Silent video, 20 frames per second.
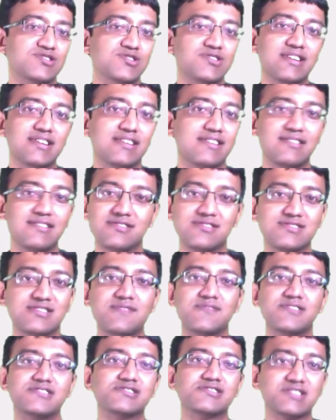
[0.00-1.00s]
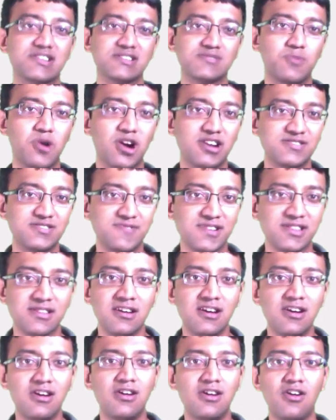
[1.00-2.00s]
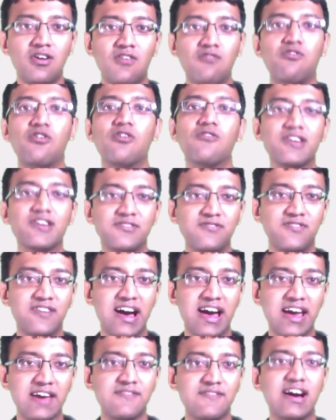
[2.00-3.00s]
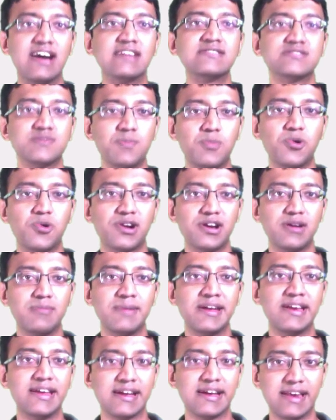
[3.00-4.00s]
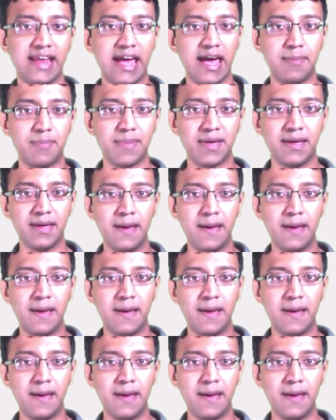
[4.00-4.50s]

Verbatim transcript: So the, the server just responds with 415 unsupported media type.